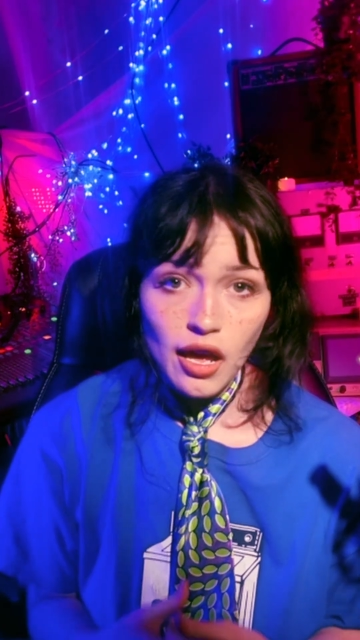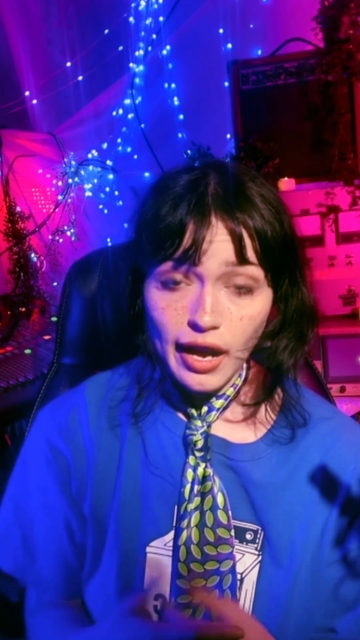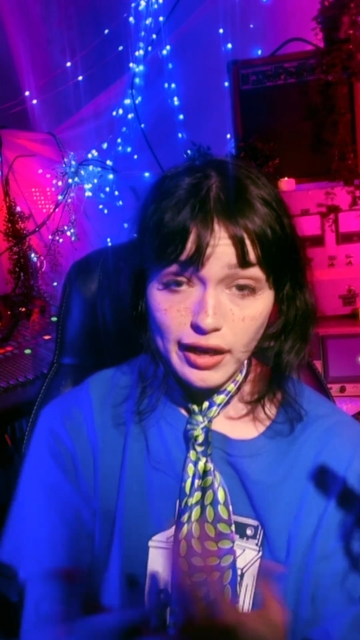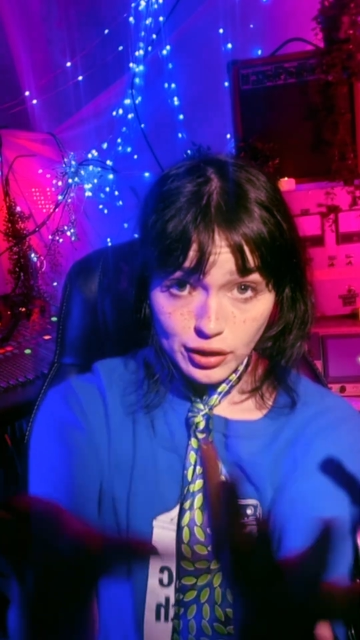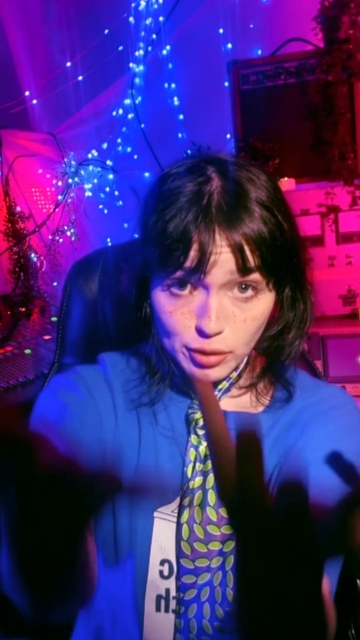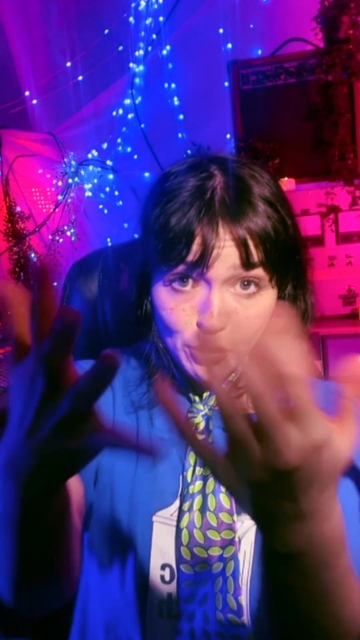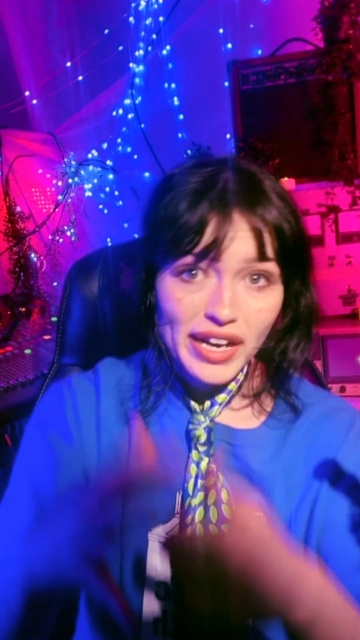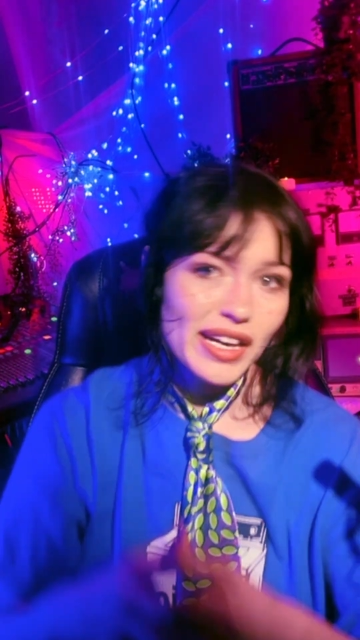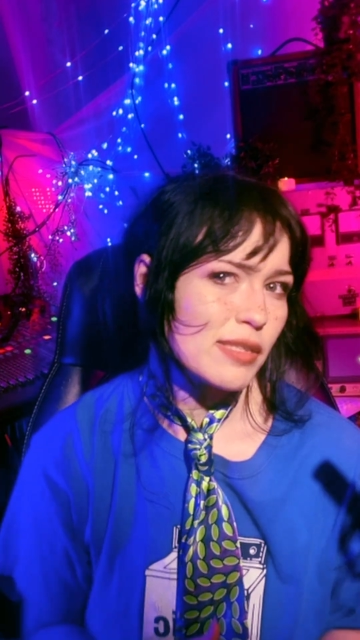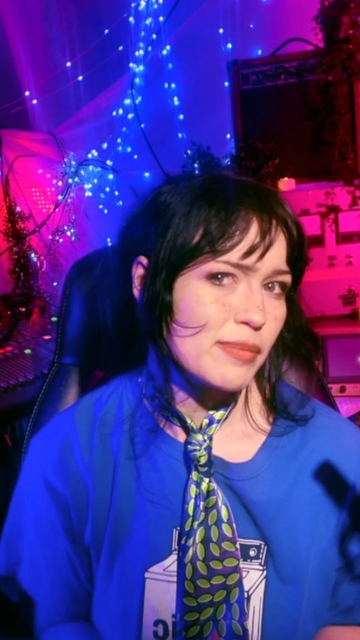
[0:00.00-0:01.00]
And your
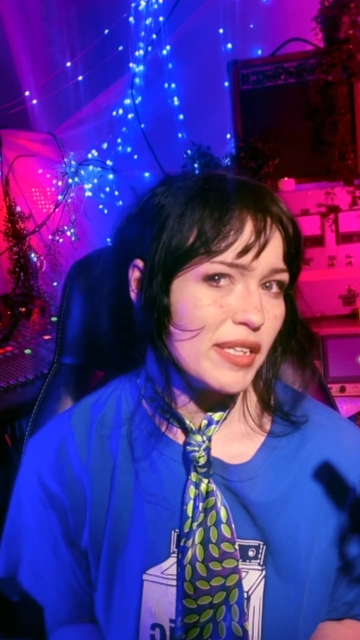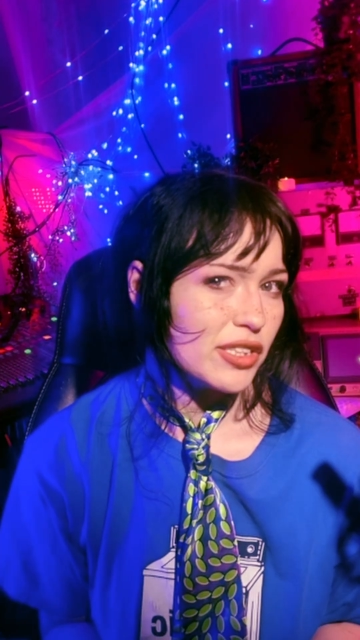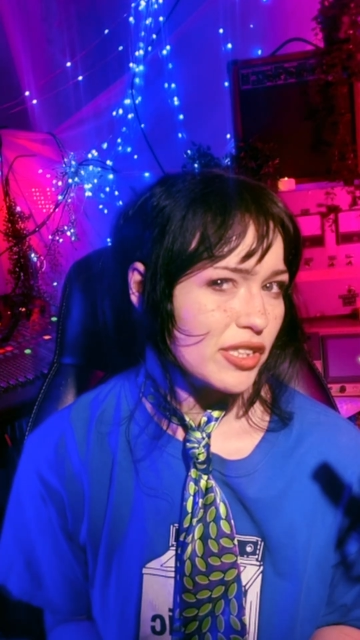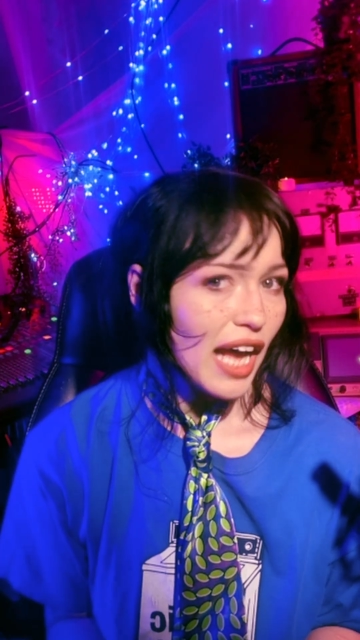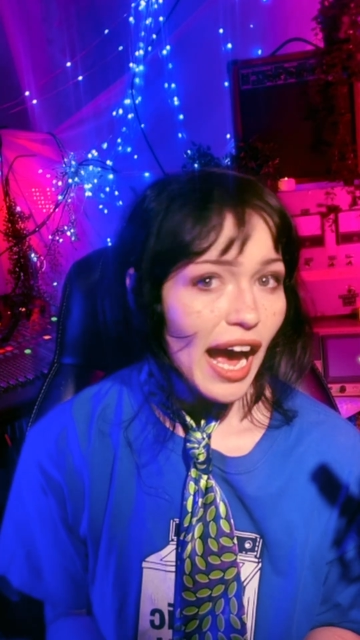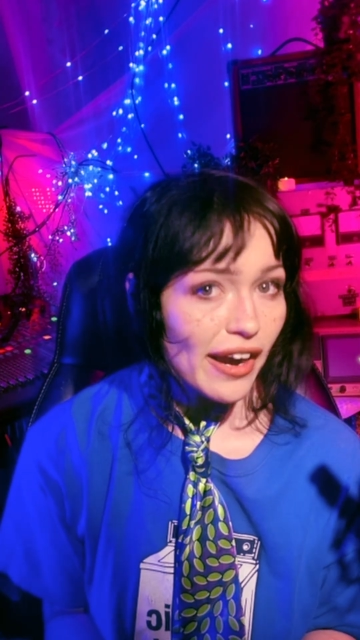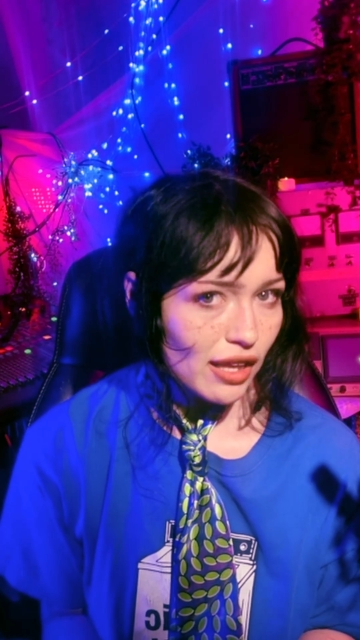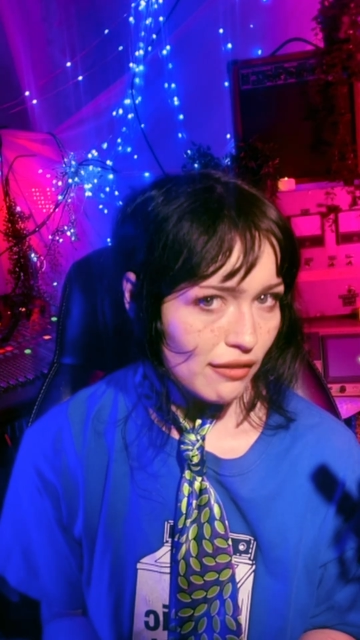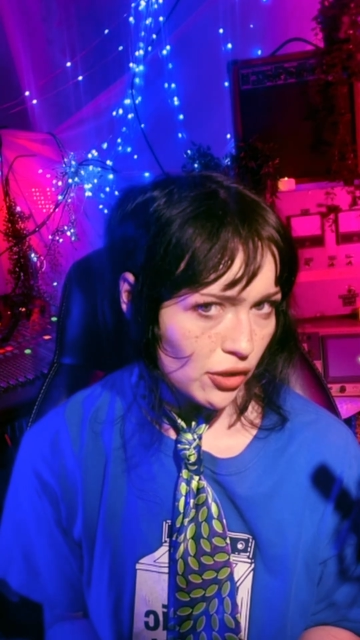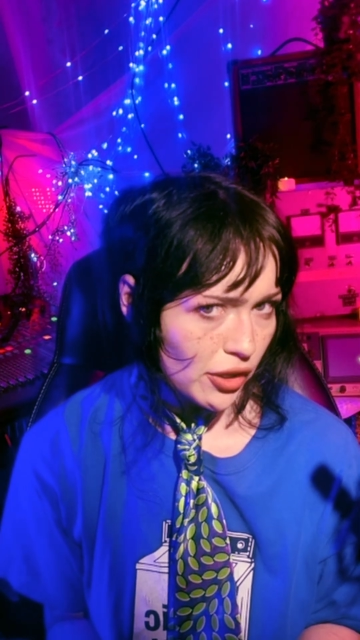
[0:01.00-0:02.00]
brain has spent your entire
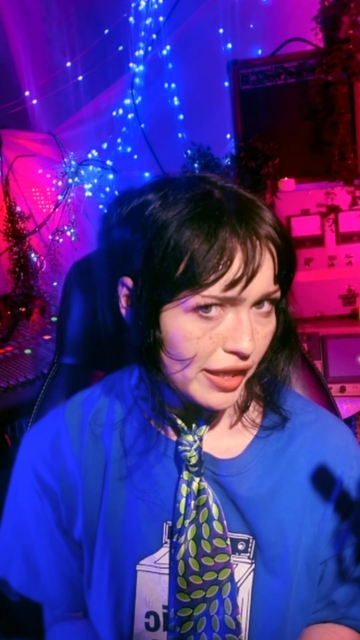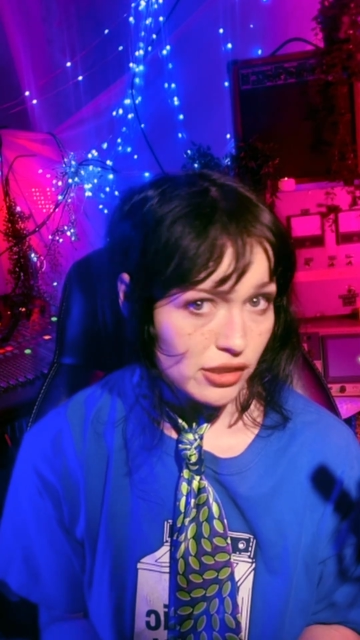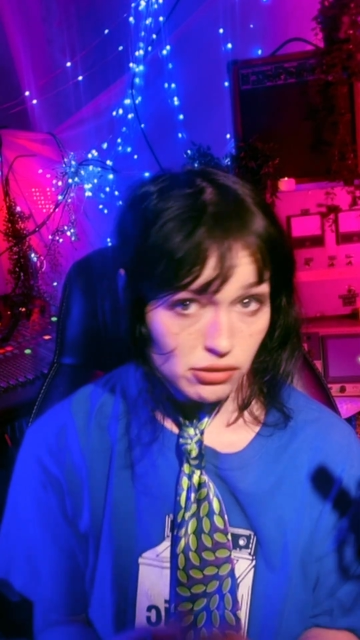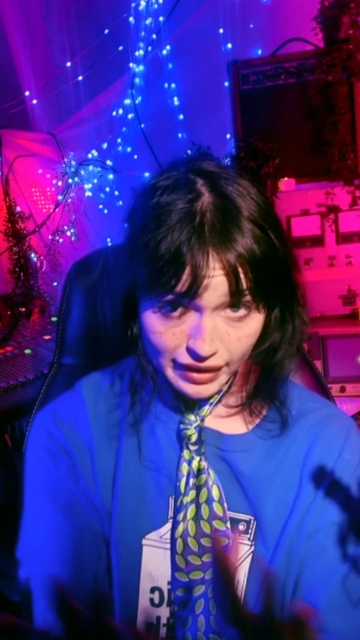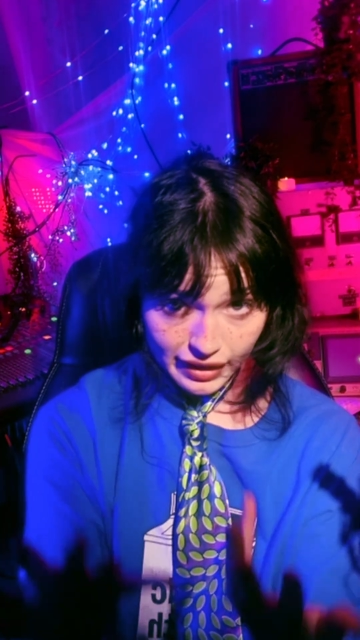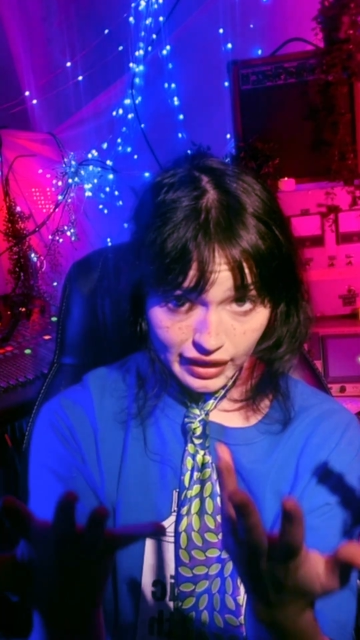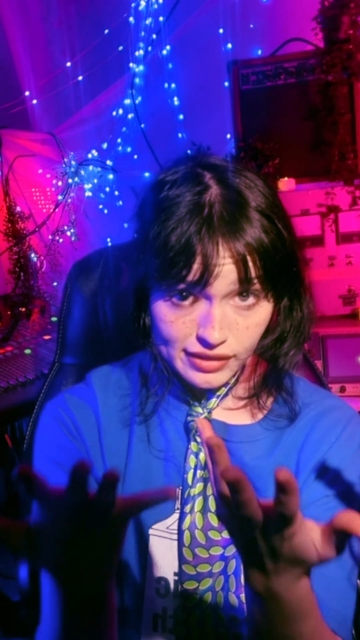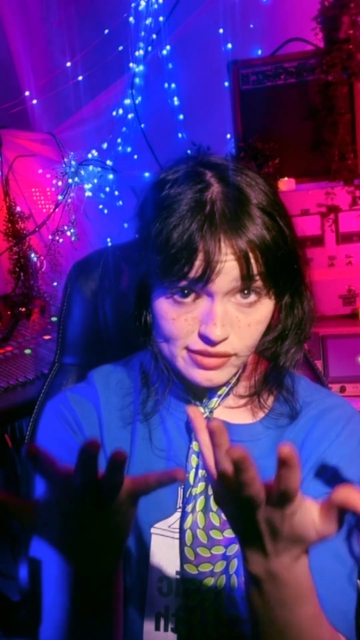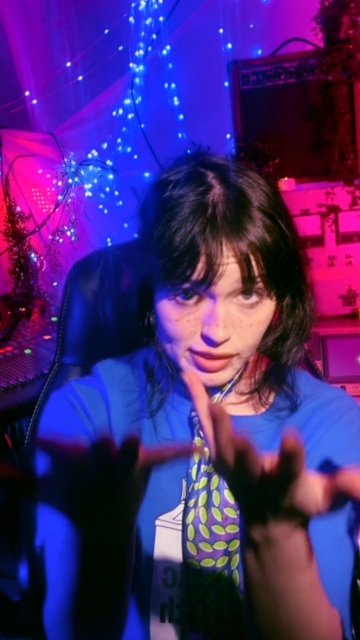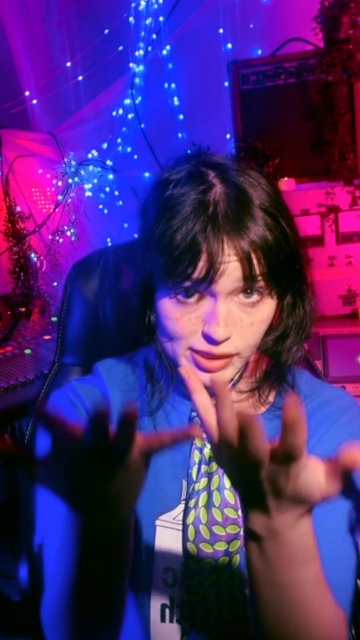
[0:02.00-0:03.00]
life learning to recognize this